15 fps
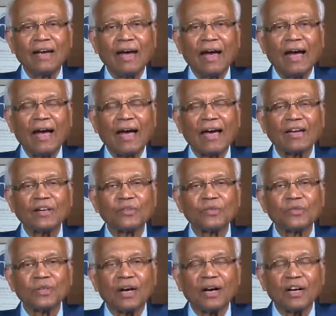
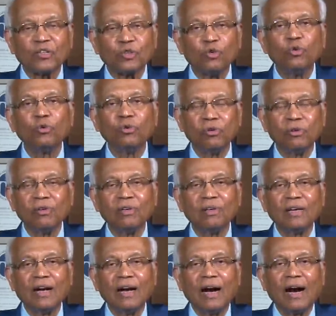as a tool
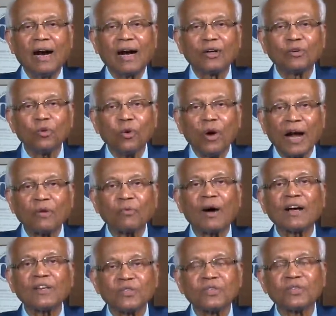to
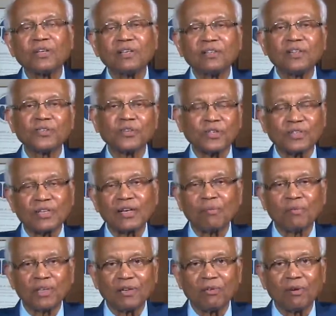advance the
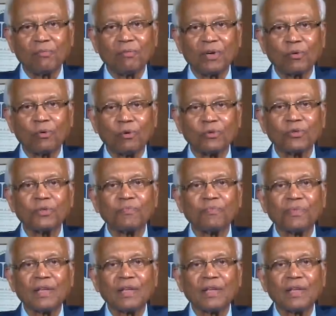Sustainable Development Goals?